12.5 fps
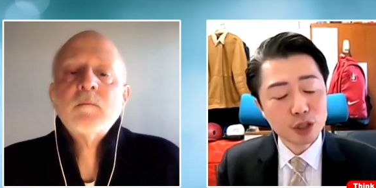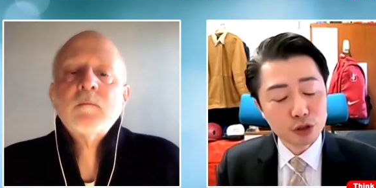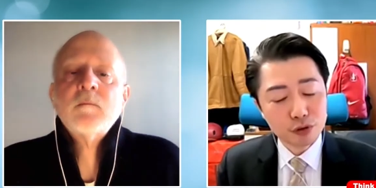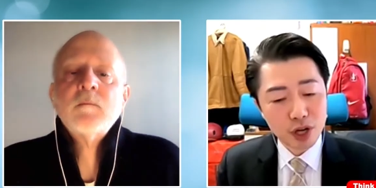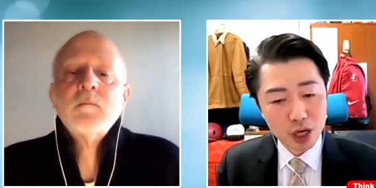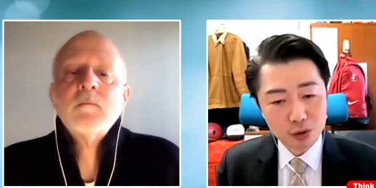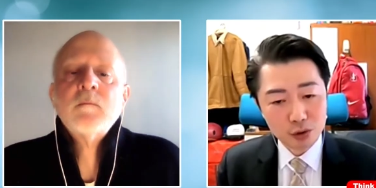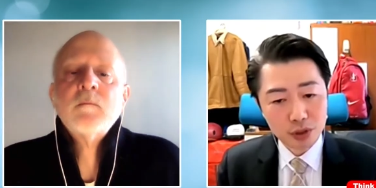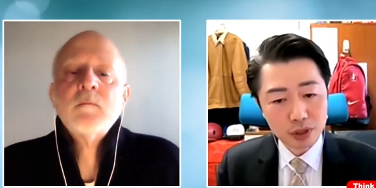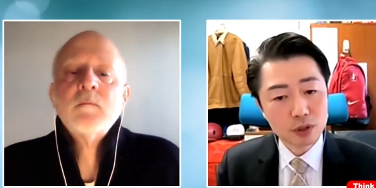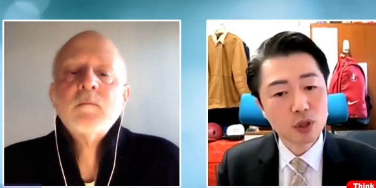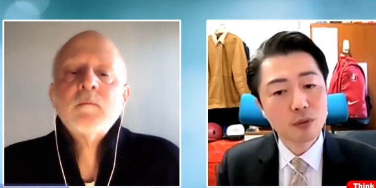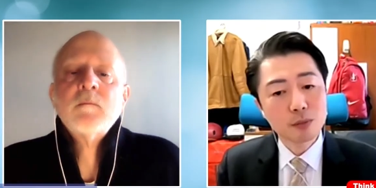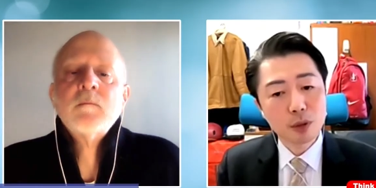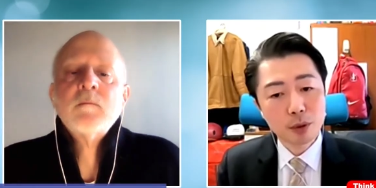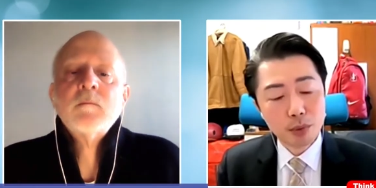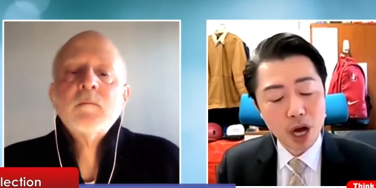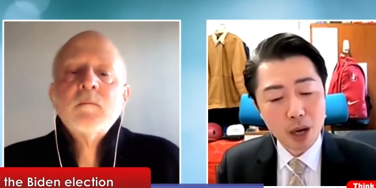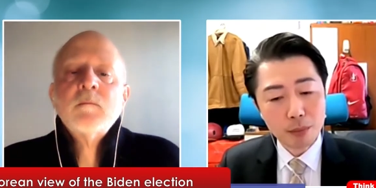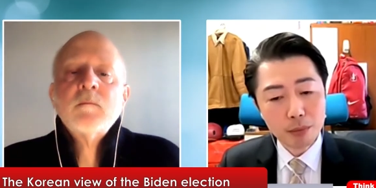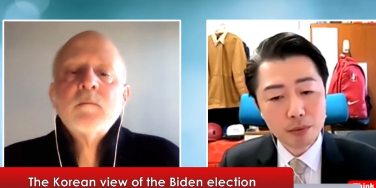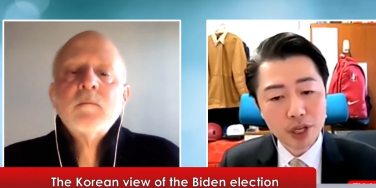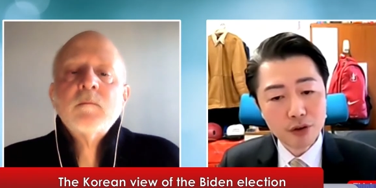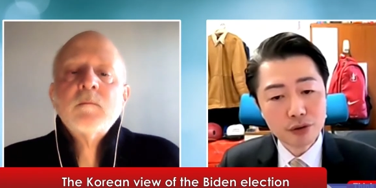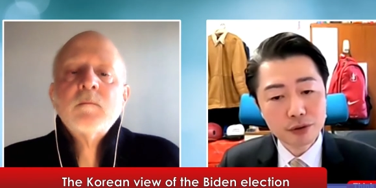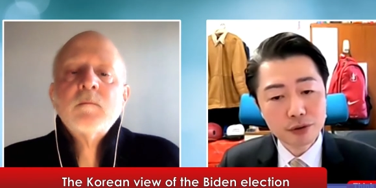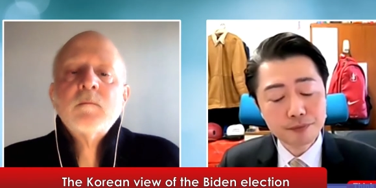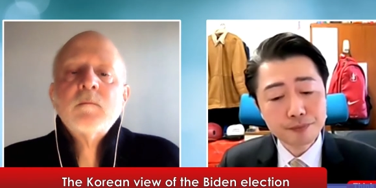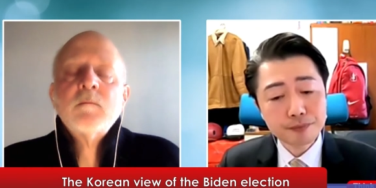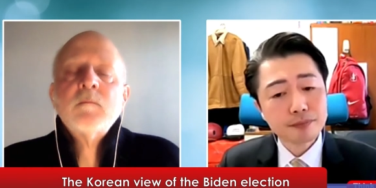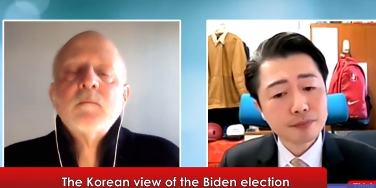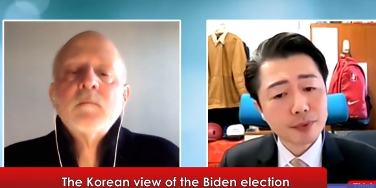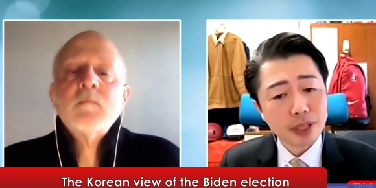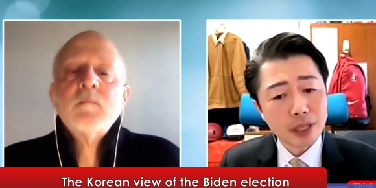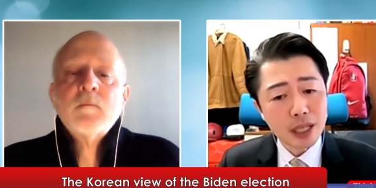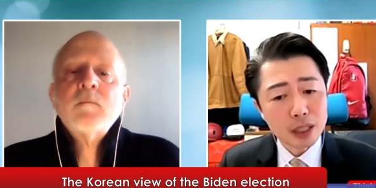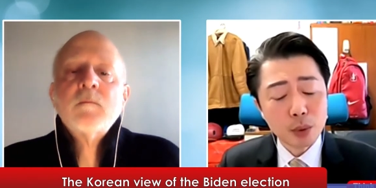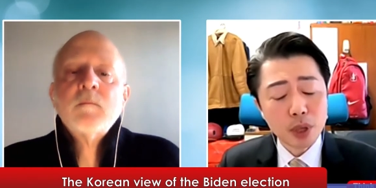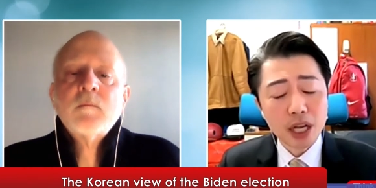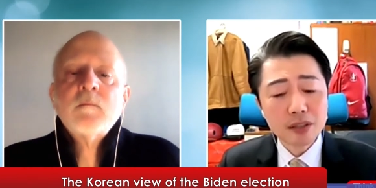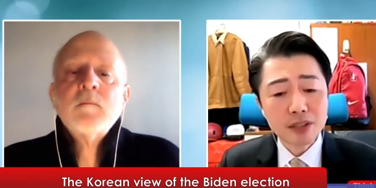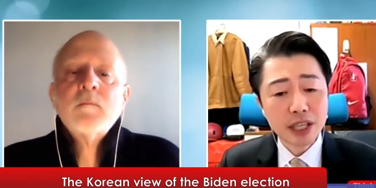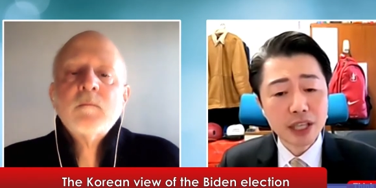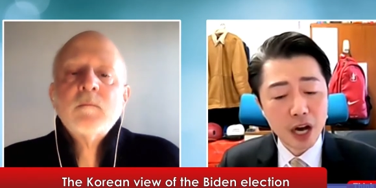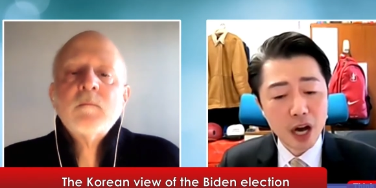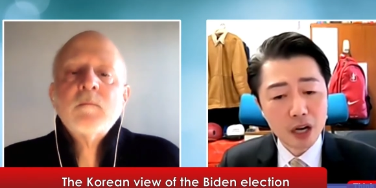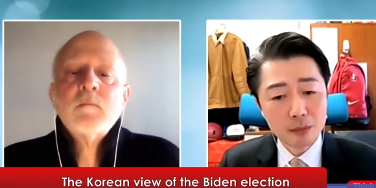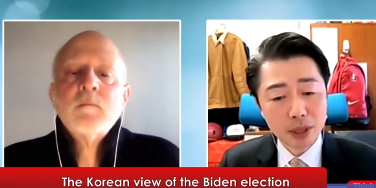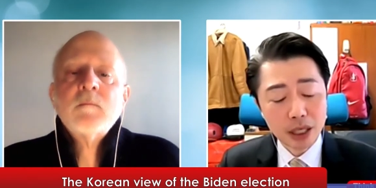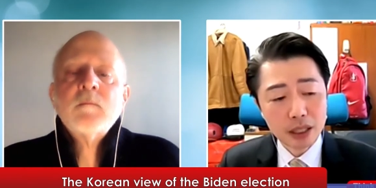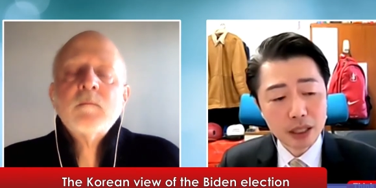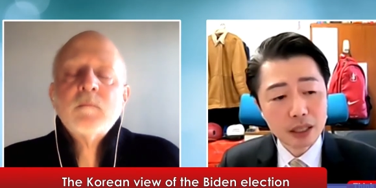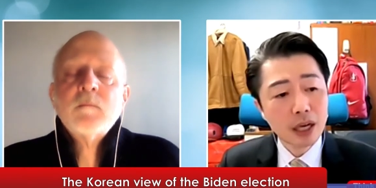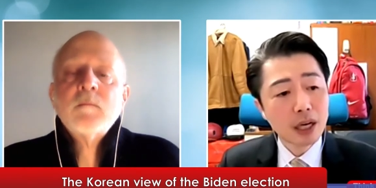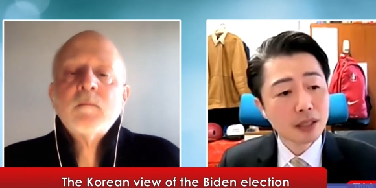Speaker 1: larger in terms of the population as well as the economy, that